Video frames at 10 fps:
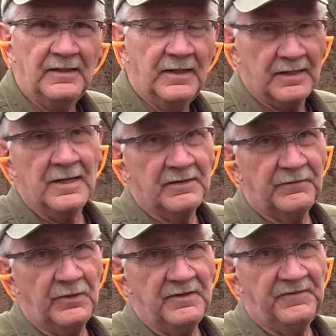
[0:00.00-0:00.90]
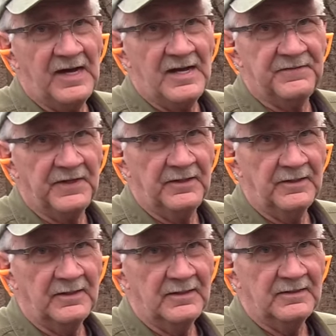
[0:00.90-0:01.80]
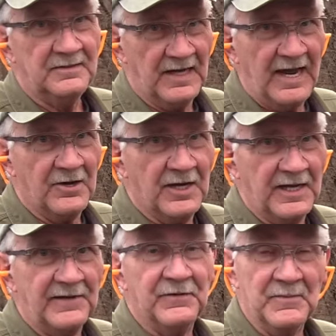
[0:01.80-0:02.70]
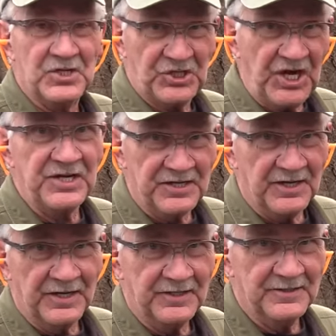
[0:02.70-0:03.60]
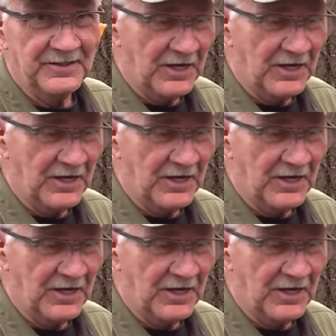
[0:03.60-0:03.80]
Take Hawk 45 here. Now I have a machine gun.